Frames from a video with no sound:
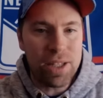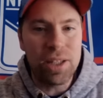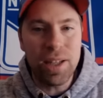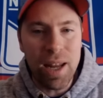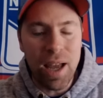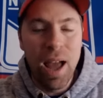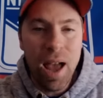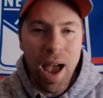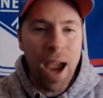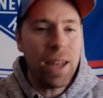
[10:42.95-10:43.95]
And to kind of
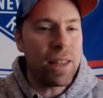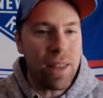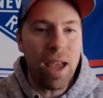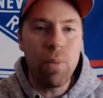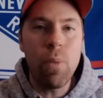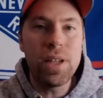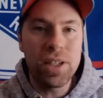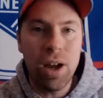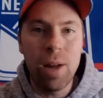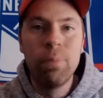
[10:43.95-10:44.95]
highlight that and what we
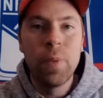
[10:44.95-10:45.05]
saw